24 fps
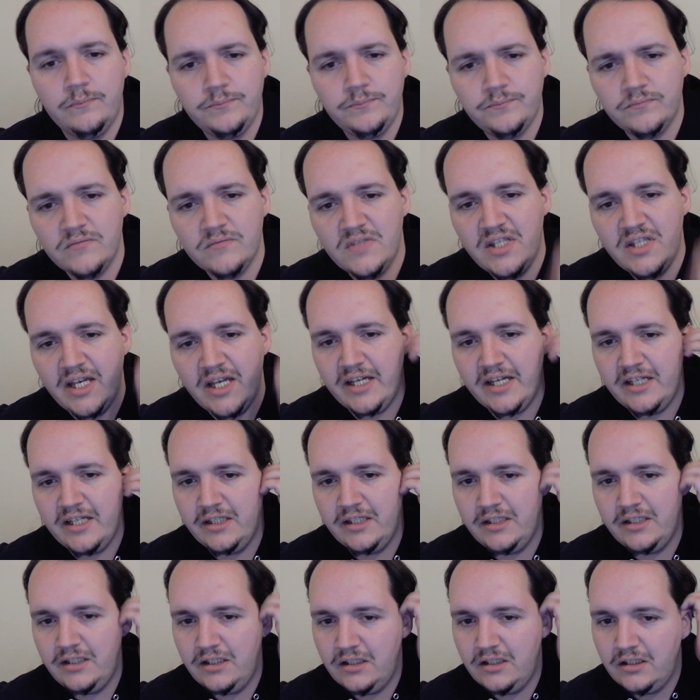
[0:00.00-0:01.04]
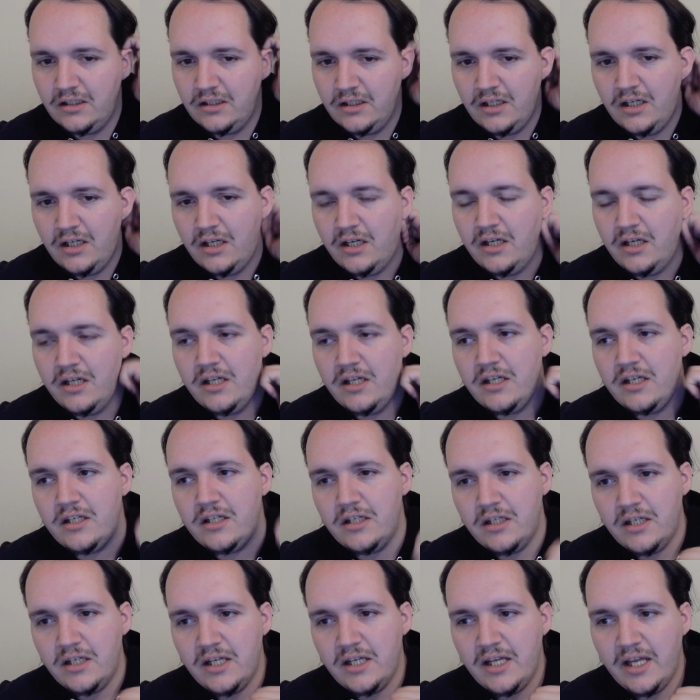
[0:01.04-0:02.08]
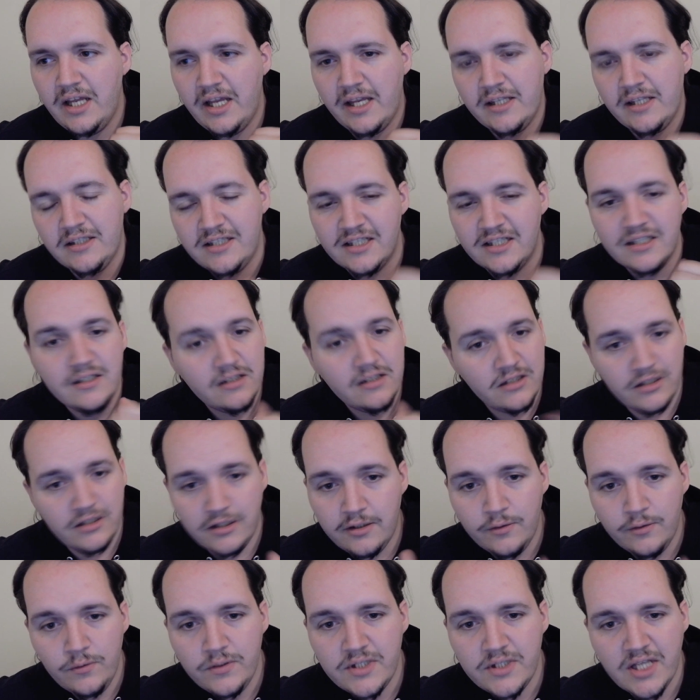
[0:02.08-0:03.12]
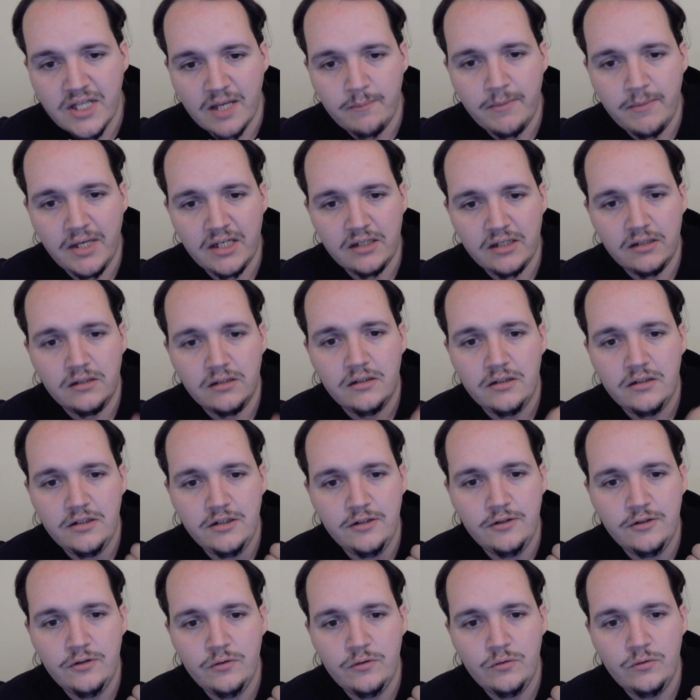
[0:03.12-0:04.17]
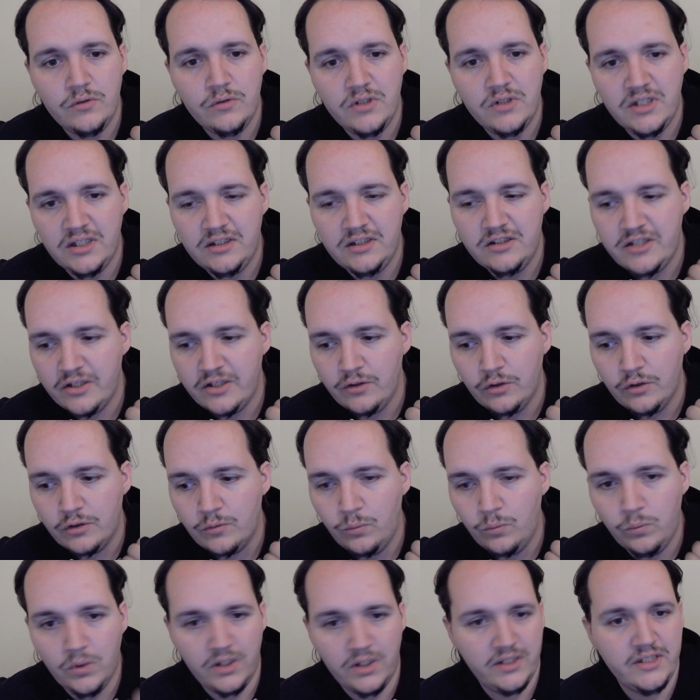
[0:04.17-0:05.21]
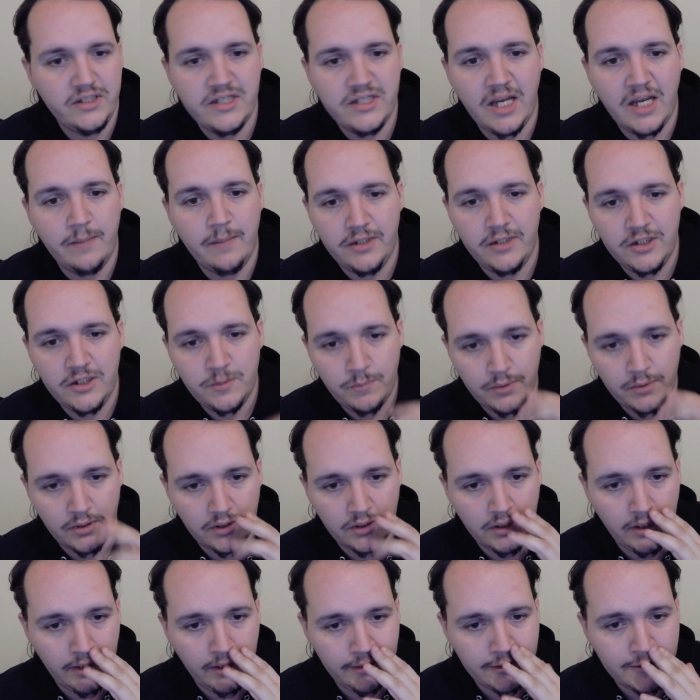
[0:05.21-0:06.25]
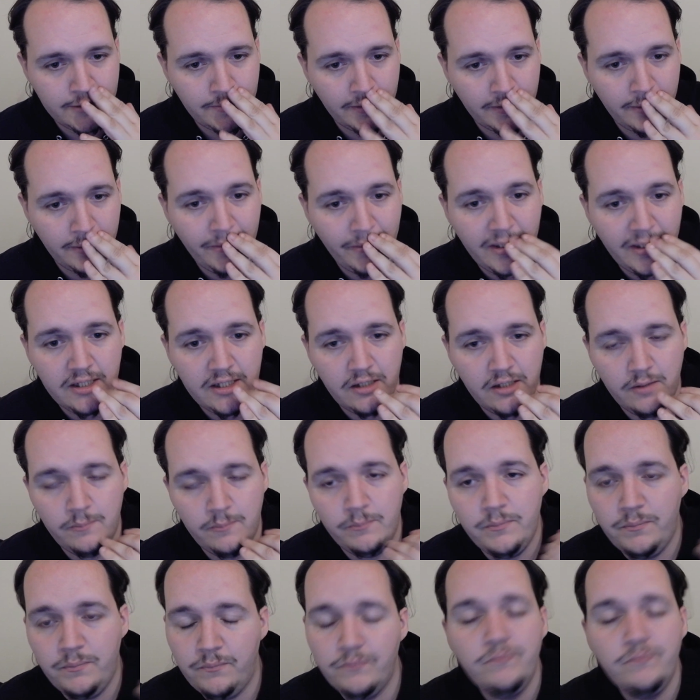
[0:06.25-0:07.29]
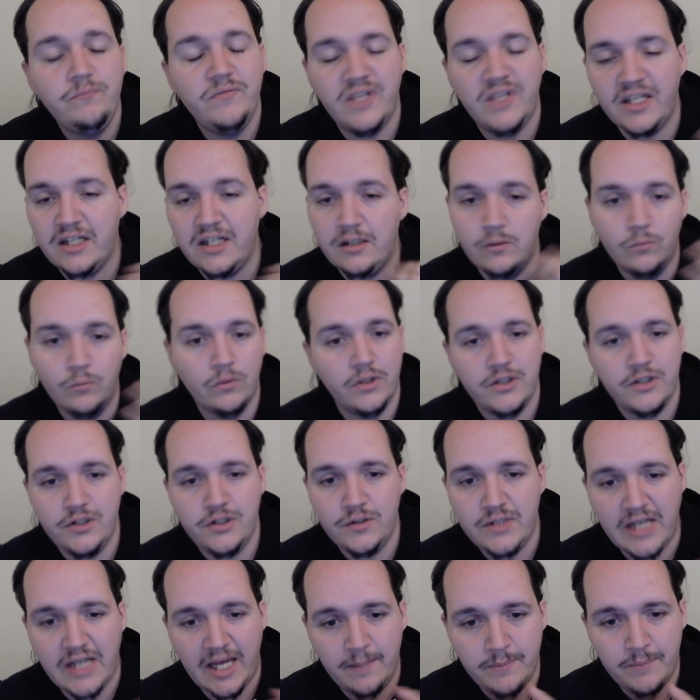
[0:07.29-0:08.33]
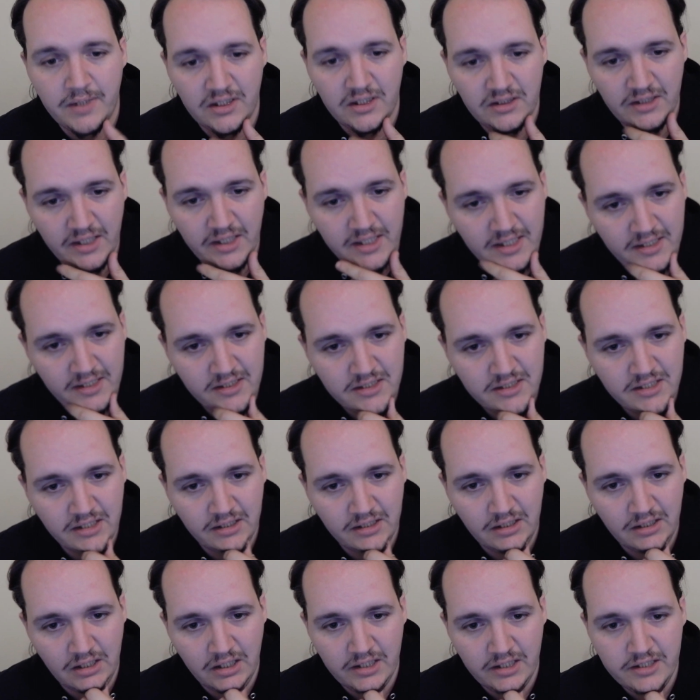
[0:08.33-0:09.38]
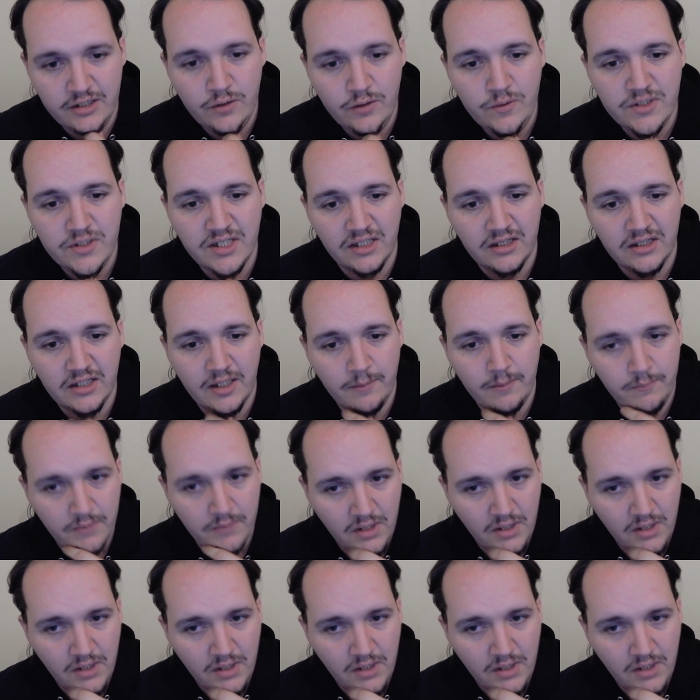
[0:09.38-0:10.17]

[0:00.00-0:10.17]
then didn't use that mana, you took 1 damage per unspent mana. They didn't want you tapping lands and not using them.